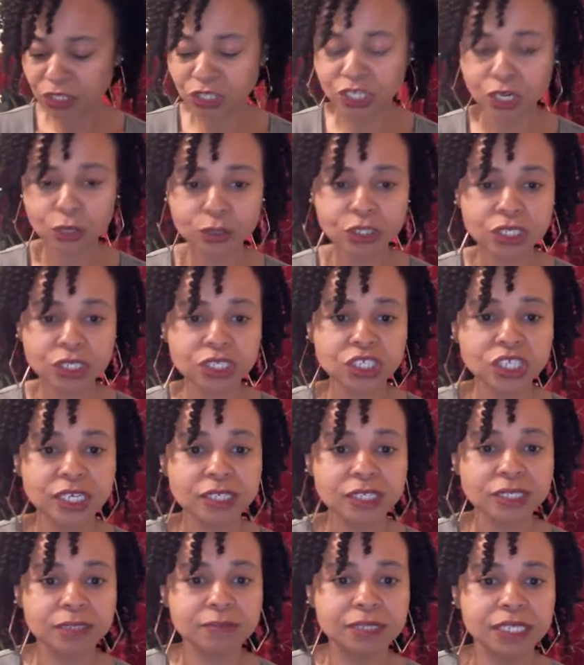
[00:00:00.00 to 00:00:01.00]
So, to
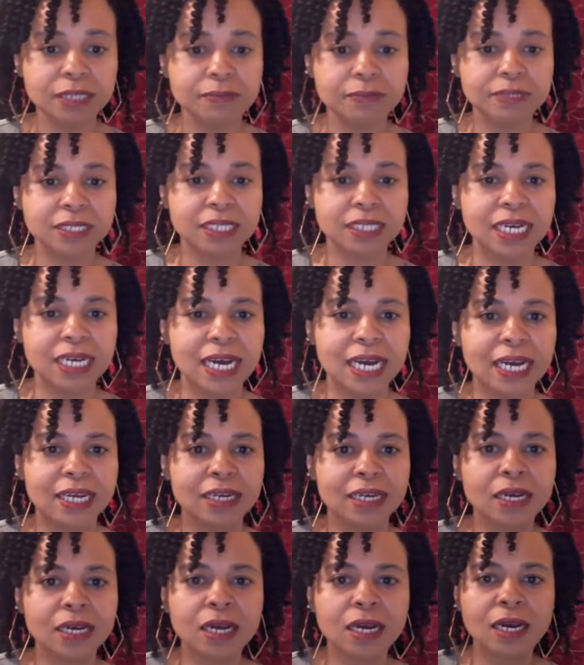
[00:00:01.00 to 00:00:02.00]
share some tips
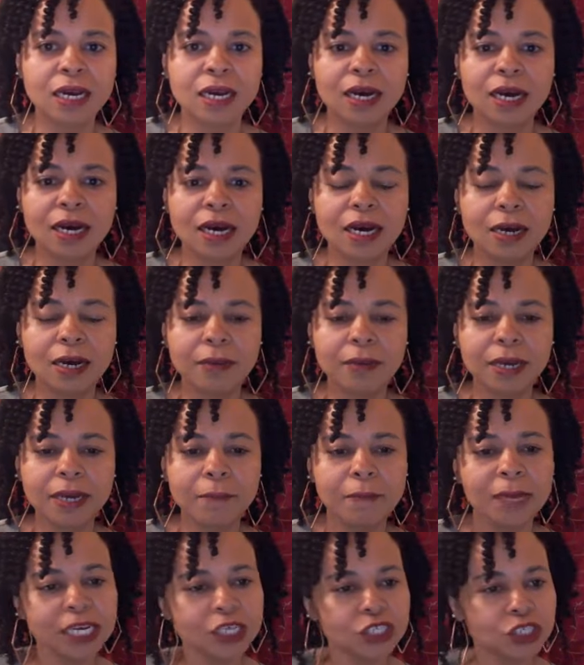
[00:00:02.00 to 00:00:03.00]
tonight, um,
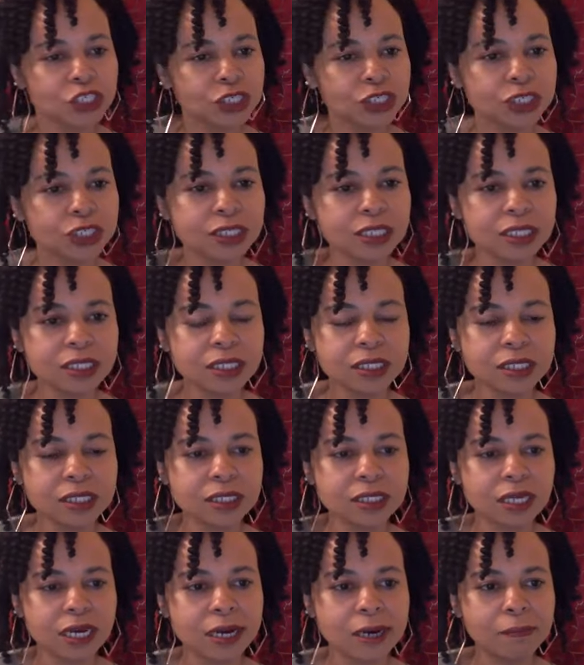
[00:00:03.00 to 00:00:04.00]
and make sure this
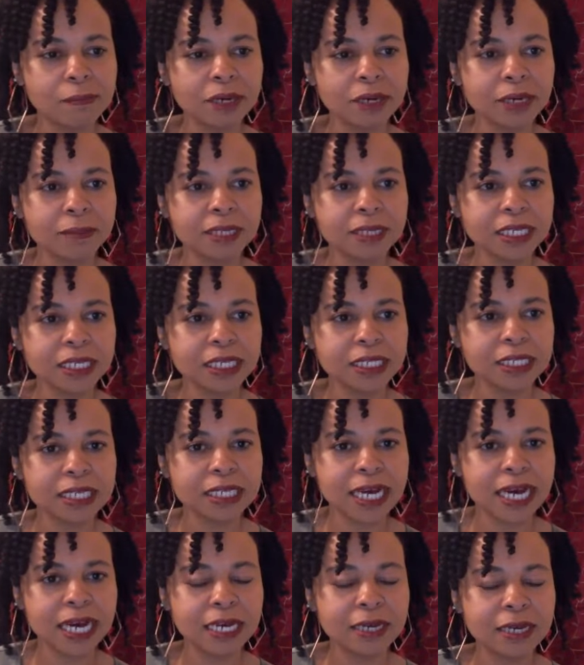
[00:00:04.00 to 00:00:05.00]
is um, public,
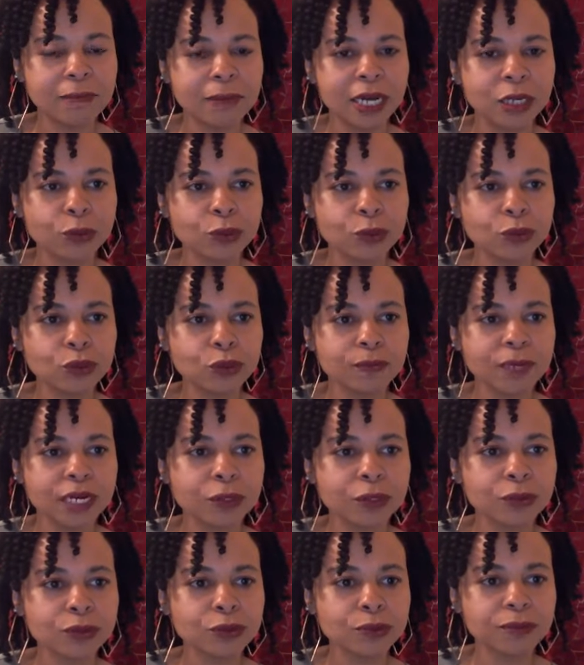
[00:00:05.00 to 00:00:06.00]
it's not in my group.
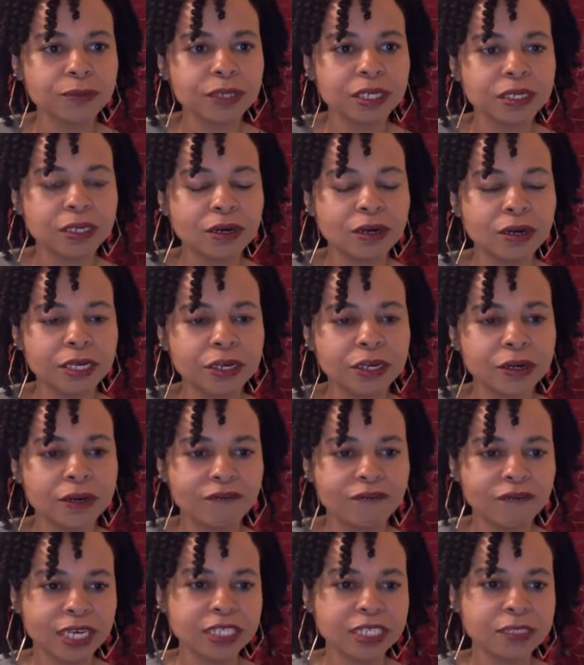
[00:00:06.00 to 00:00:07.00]
My group here
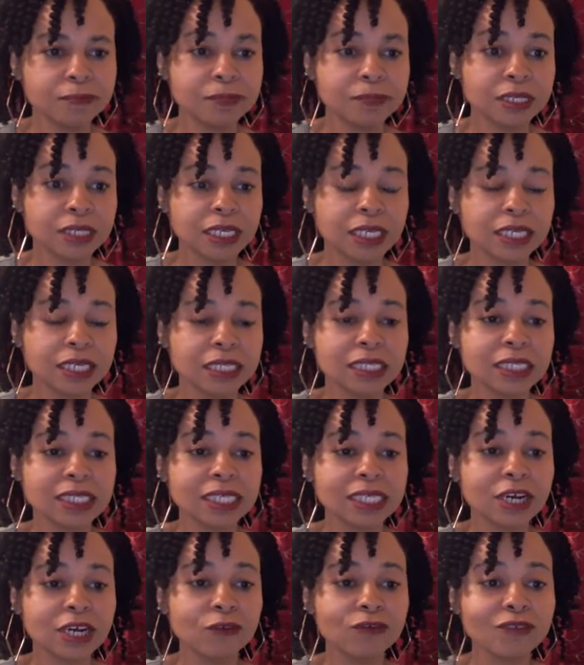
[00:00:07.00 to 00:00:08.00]
on Facebook is
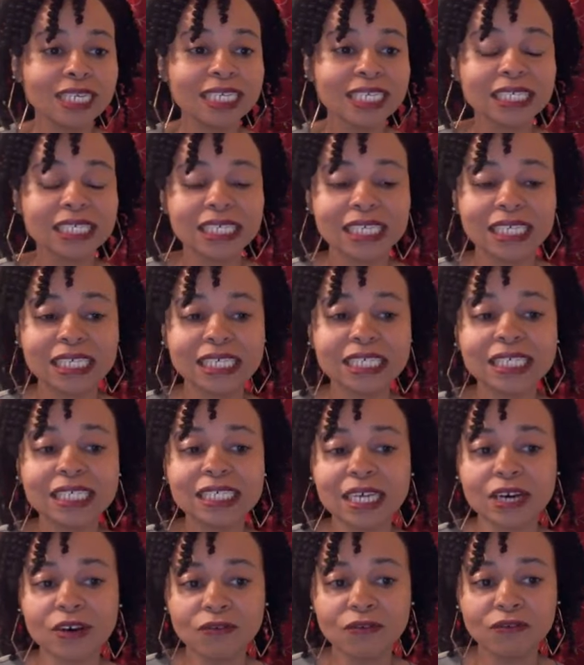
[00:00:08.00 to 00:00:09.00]
Selflessly
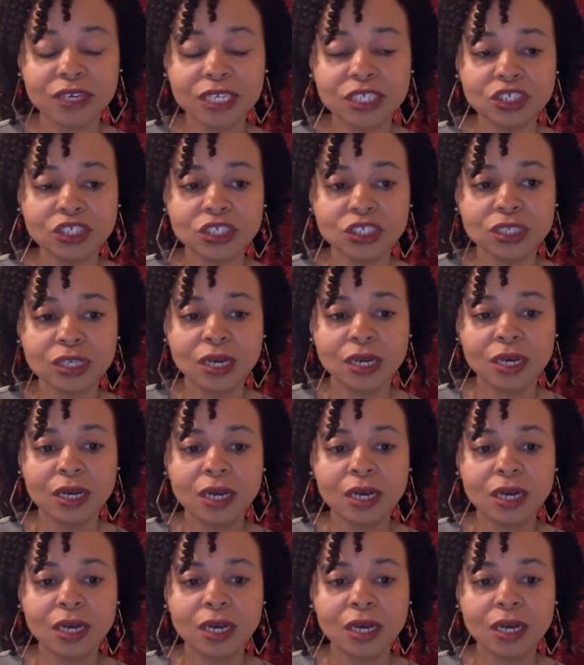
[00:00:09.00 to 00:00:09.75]
Selfish